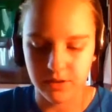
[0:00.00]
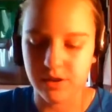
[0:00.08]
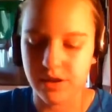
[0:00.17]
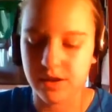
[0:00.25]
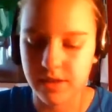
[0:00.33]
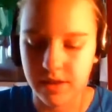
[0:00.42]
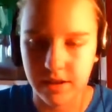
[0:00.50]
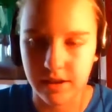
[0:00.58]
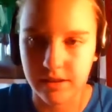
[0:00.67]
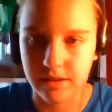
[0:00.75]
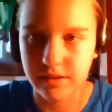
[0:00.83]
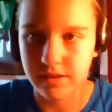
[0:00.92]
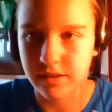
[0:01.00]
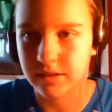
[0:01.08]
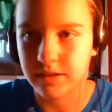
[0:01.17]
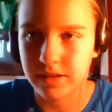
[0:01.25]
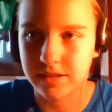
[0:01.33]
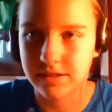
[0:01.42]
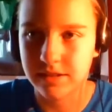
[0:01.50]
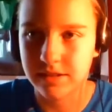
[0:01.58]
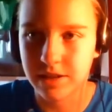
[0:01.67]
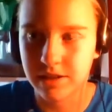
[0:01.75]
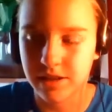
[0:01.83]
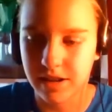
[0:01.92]
or anything,
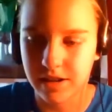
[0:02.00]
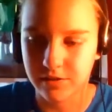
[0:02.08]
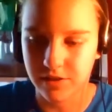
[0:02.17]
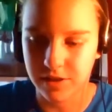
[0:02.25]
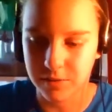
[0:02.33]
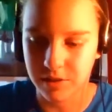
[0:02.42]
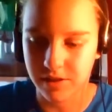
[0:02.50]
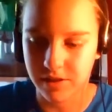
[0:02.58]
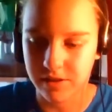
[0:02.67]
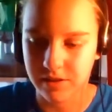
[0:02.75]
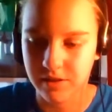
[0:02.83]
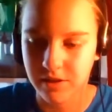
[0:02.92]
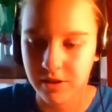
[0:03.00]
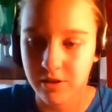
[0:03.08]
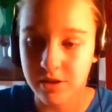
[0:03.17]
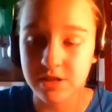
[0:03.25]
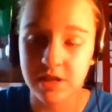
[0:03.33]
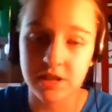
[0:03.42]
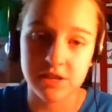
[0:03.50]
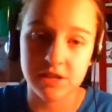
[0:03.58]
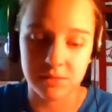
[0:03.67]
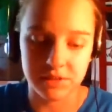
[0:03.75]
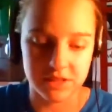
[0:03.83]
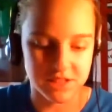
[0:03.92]
you're not as fun to be around. Of course, then you're
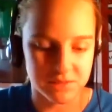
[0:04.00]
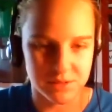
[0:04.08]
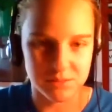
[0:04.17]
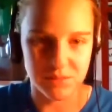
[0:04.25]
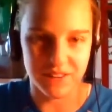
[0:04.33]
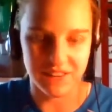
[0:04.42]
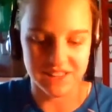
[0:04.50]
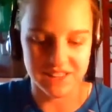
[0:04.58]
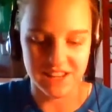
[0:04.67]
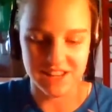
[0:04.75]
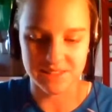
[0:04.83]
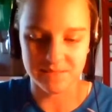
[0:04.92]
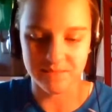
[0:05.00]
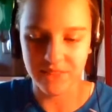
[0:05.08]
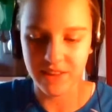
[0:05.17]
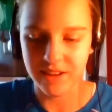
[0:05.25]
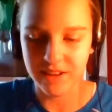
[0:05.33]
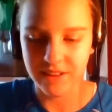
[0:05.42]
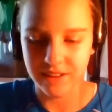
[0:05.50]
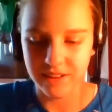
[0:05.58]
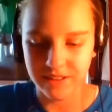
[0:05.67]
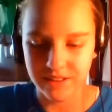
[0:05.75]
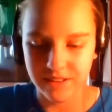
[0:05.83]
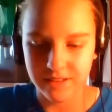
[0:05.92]
typically super smart, and that's awesome.
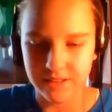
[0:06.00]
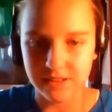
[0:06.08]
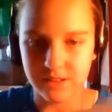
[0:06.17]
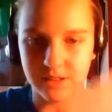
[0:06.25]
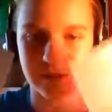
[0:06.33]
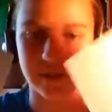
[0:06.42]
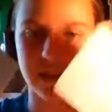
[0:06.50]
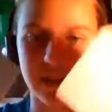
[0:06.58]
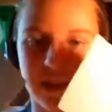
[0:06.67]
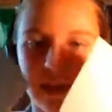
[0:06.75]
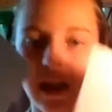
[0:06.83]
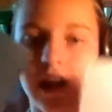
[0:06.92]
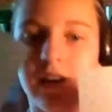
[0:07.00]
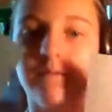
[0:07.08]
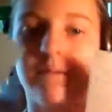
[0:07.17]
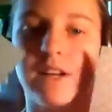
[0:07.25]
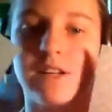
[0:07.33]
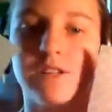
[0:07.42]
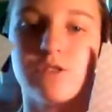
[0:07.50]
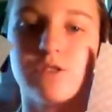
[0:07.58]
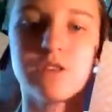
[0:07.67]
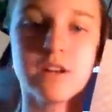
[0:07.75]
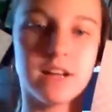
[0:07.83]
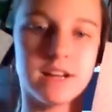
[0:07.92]
So now I have my
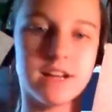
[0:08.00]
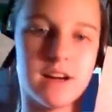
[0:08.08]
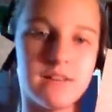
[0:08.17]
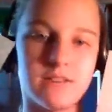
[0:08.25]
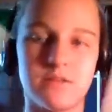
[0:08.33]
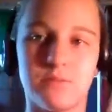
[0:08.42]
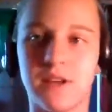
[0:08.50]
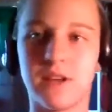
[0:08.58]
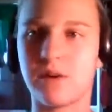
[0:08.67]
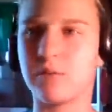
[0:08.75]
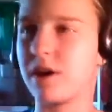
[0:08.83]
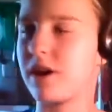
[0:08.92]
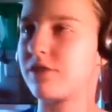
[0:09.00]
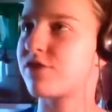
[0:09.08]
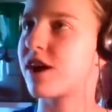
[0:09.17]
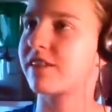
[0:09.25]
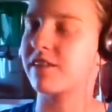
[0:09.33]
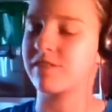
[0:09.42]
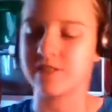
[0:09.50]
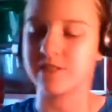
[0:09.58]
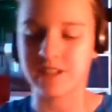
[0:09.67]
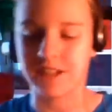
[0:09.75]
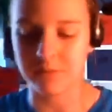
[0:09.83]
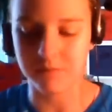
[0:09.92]
2 covers. We got way off track there for a
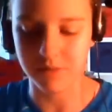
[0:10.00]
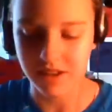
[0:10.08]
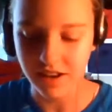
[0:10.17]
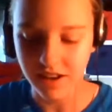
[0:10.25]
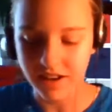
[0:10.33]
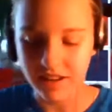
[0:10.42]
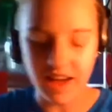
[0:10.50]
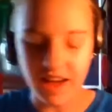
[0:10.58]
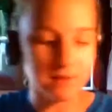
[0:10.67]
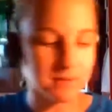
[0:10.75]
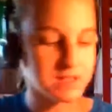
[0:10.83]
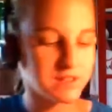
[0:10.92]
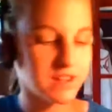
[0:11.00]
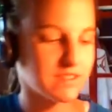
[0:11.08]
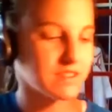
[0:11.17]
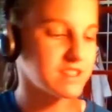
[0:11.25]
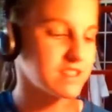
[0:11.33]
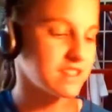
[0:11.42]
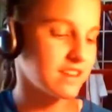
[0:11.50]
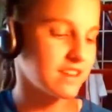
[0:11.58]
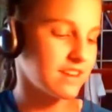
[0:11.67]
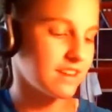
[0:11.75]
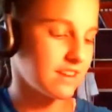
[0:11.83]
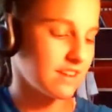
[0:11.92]
second, but I have my 2 covers,
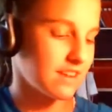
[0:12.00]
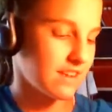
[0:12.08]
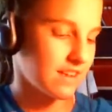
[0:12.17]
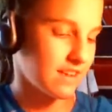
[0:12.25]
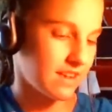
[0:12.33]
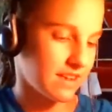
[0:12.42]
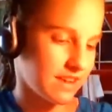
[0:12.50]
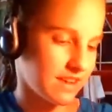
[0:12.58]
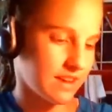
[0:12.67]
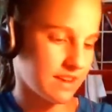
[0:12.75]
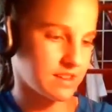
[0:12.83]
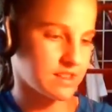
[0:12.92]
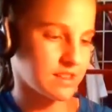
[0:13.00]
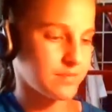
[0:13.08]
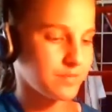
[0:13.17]
and